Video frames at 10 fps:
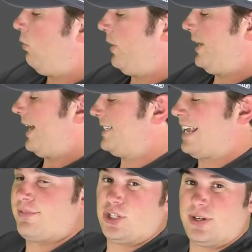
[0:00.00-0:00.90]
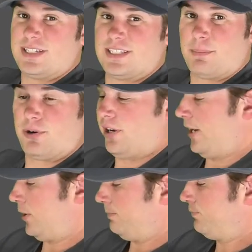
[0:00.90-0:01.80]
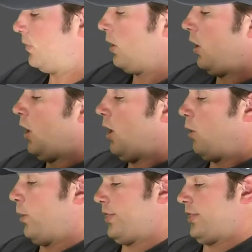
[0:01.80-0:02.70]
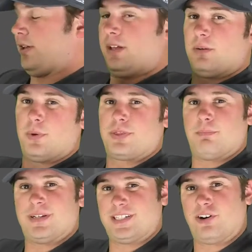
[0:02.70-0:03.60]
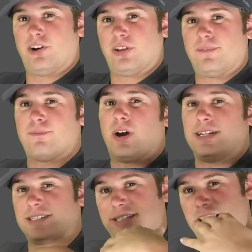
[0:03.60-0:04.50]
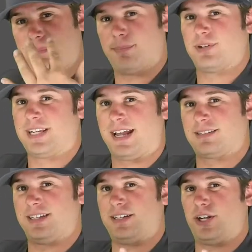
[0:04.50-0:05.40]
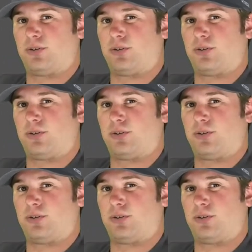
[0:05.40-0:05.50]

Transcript: Really nice heavy duty zipper here with the with the material in front to keep you protected.